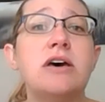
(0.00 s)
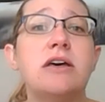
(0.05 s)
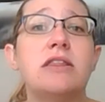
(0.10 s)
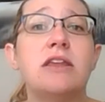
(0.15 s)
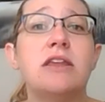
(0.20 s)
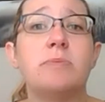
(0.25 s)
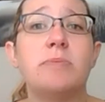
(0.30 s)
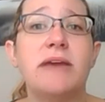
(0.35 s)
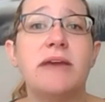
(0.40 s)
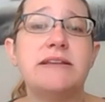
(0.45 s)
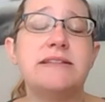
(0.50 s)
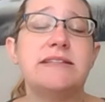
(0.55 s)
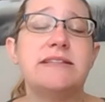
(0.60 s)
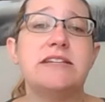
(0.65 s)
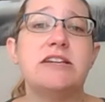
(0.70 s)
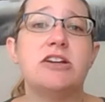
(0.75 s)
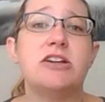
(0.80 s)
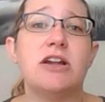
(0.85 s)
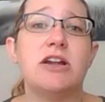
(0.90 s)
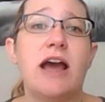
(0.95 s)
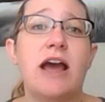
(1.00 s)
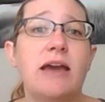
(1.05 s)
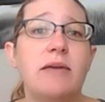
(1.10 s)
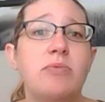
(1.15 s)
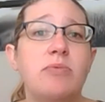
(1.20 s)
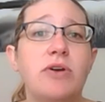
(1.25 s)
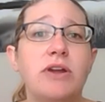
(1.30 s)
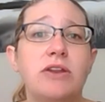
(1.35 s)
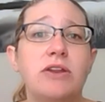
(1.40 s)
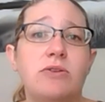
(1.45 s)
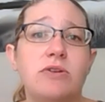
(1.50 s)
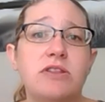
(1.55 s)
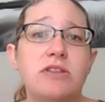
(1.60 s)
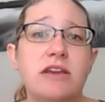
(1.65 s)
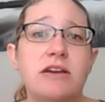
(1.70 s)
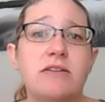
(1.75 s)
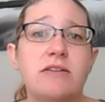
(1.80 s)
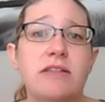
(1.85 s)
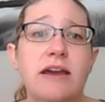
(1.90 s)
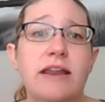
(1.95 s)
They're based here in High Point, North
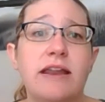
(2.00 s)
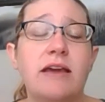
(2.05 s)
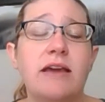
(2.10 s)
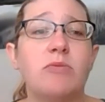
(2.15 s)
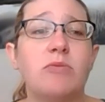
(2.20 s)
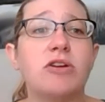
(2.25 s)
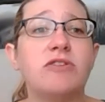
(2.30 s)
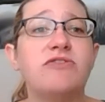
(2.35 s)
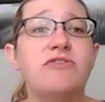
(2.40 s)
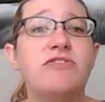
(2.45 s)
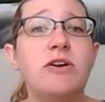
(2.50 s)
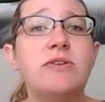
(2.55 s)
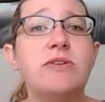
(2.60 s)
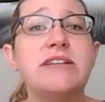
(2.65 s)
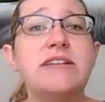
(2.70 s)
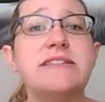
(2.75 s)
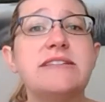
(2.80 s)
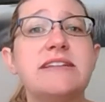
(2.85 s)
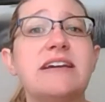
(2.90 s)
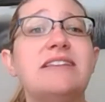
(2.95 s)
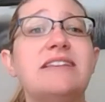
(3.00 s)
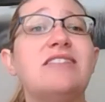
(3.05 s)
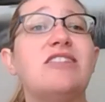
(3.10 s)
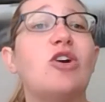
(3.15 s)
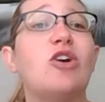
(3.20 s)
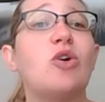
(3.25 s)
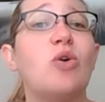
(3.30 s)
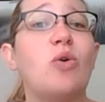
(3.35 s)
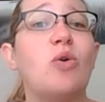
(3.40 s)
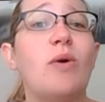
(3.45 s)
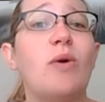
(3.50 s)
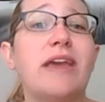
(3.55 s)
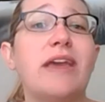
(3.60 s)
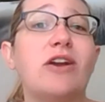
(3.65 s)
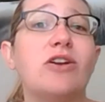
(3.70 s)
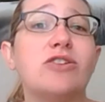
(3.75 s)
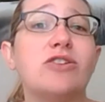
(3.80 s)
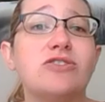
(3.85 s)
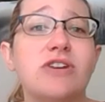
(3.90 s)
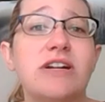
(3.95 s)
Carolina, and we're focused in the
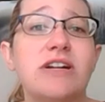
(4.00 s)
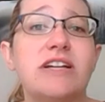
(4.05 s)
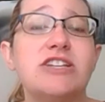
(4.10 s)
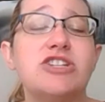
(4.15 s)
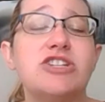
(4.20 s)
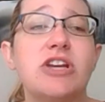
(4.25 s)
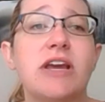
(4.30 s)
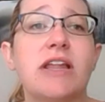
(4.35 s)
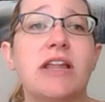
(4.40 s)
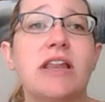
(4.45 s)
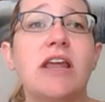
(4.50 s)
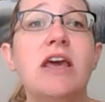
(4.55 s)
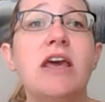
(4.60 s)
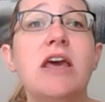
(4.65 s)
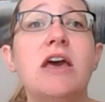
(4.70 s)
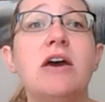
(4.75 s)
Quaker tradition,